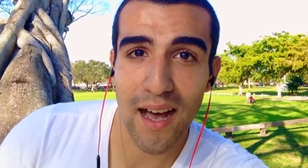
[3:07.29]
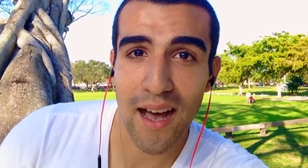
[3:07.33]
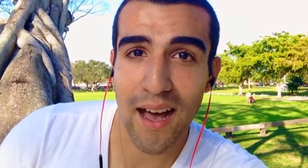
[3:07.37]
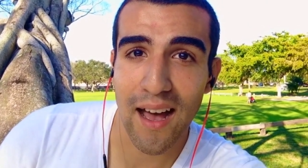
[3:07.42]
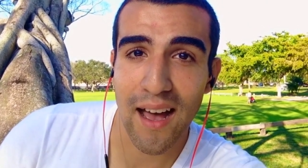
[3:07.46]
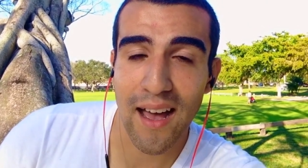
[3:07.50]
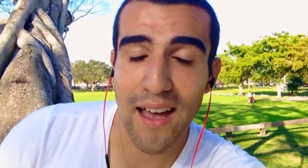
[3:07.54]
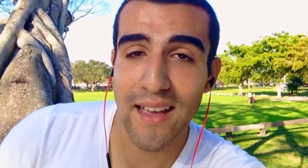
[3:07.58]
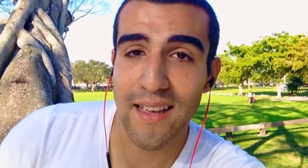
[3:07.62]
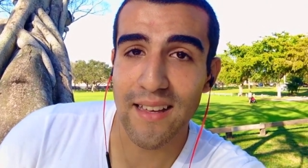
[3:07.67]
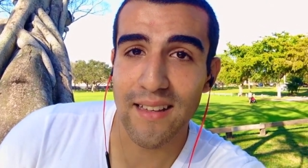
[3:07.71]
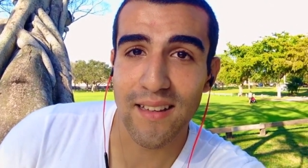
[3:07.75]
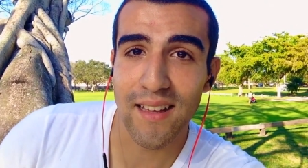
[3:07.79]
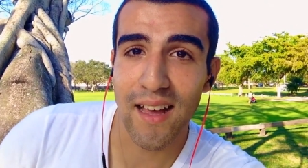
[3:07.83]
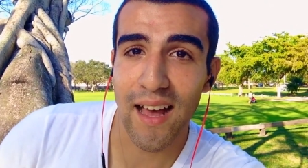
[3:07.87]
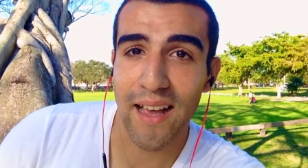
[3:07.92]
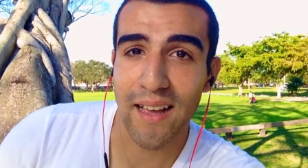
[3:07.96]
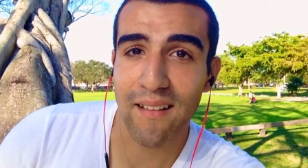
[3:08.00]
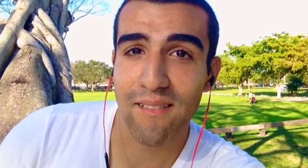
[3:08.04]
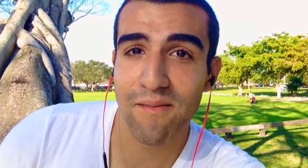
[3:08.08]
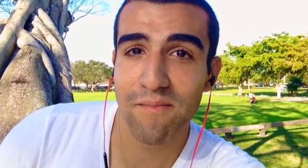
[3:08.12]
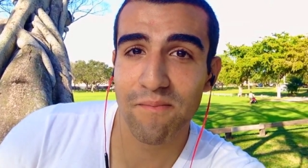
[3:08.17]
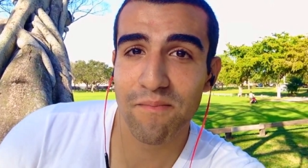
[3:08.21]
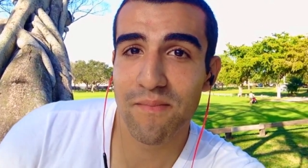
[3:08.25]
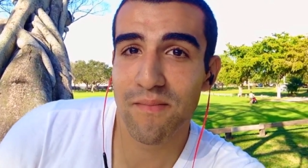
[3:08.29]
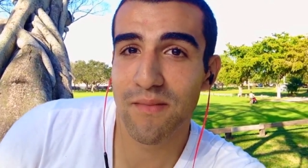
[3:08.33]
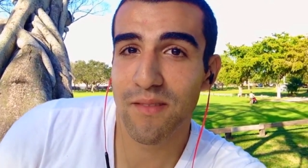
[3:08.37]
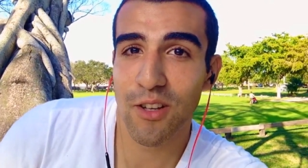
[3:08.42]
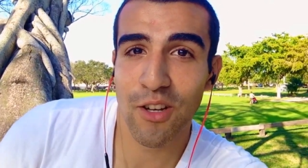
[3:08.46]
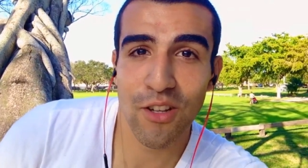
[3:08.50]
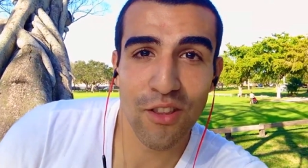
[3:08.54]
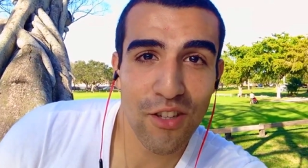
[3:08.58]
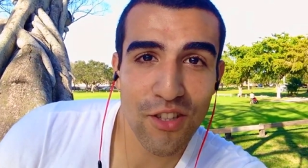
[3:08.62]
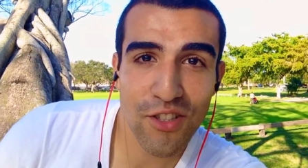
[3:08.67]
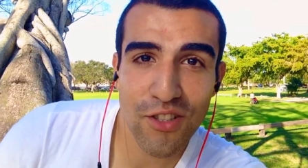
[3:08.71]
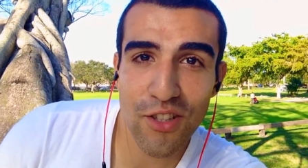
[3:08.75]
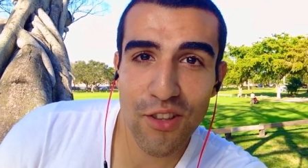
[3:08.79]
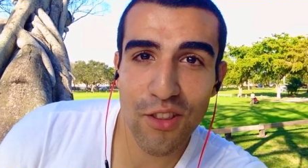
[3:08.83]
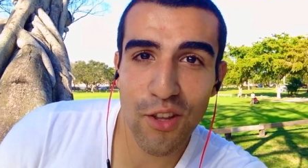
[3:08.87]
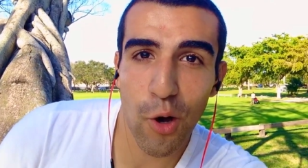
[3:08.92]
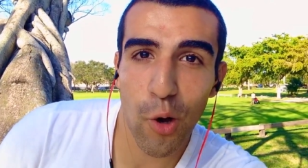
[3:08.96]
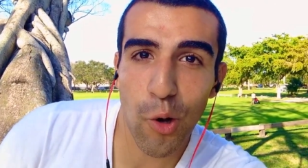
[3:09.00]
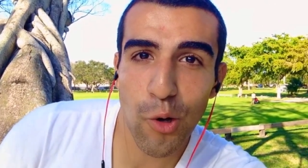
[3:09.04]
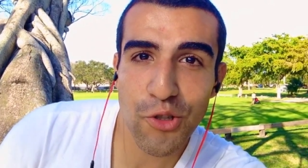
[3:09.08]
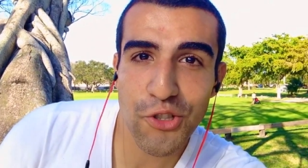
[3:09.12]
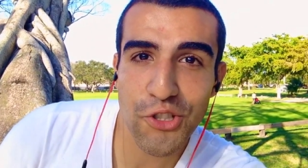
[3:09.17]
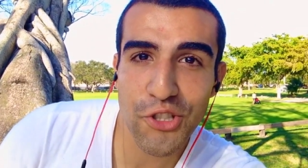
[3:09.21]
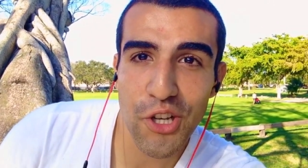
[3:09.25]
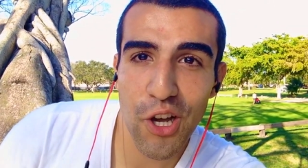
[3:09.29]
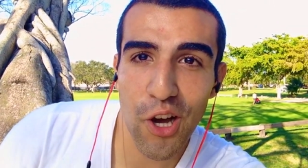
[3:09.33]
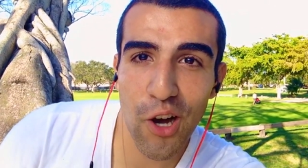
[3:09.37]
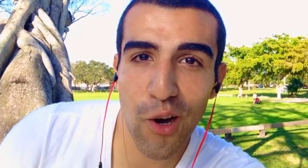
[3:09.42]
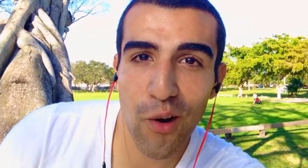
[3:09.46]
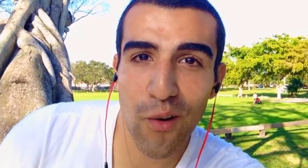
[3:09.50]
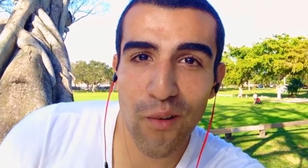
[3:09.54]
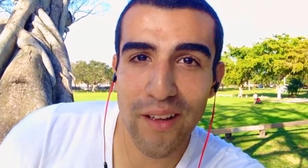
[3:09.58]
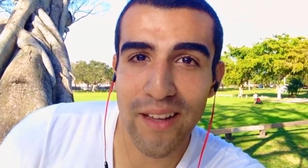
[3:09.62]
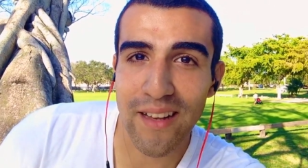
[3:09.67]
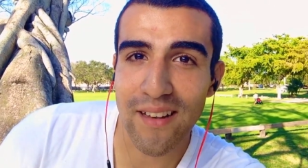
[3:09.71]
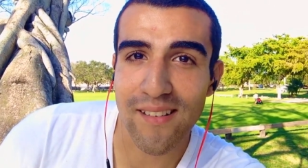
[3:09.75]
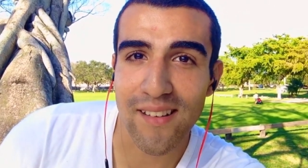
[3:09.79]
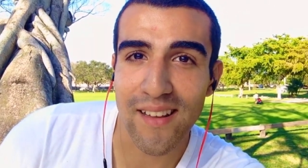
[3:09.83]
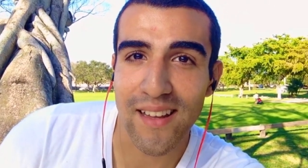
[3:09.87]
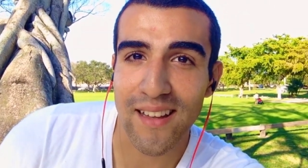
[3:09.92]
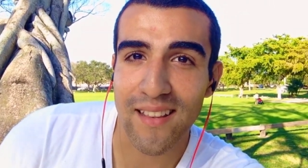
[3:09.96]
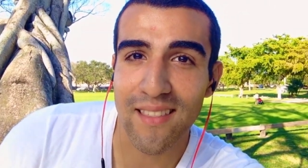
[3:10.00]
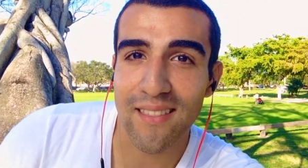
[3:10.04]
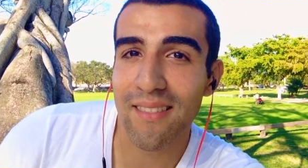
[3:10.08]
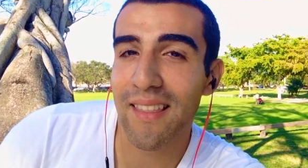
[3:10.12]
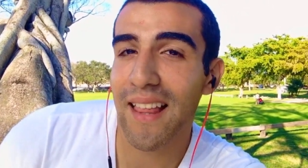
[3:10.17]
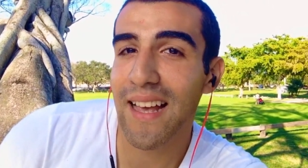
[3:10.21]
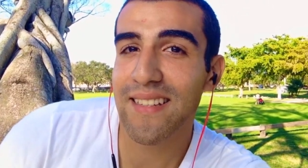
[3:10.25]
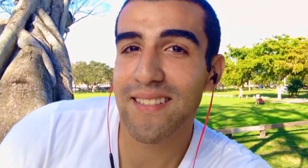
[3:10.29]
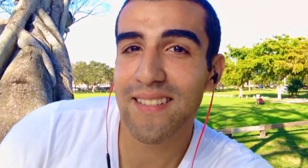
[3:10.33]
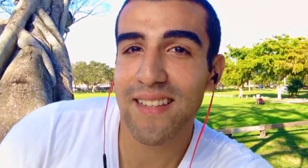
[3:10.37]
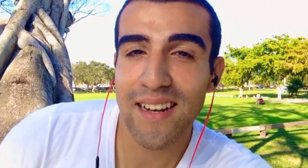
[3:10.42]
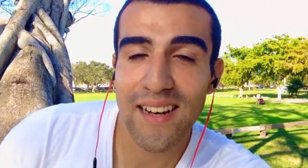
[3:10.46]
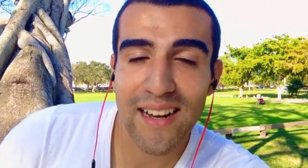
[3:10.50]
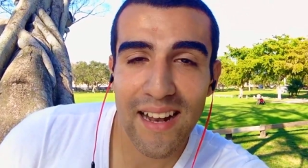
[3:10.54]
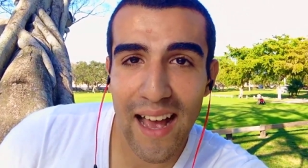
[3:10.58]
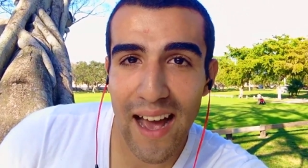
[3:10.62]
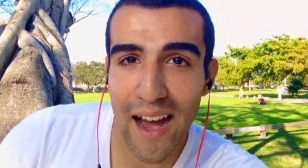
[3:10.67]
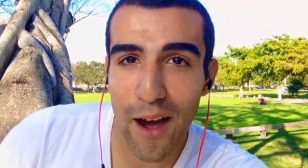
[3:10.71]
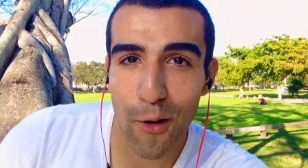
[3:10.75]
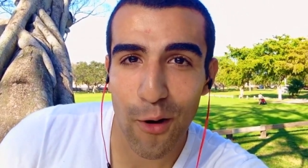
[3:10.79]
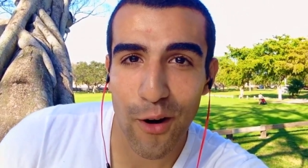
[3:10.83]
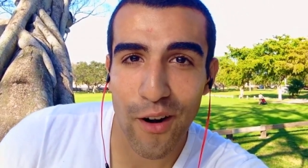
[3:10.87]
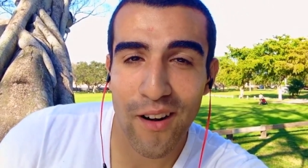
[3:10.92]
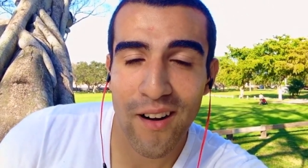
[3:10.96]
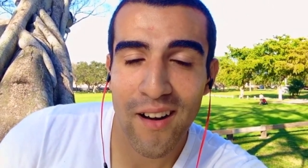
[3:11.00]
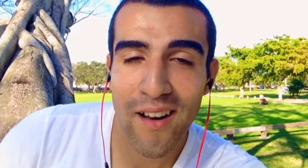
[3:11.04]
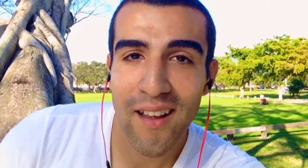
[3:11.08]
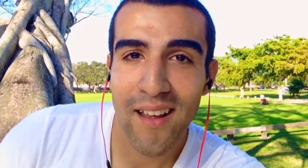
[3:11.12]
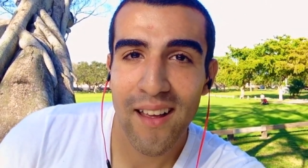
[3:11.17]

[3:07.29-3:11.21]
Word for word: I, I understood the whole show in, in less than an hour,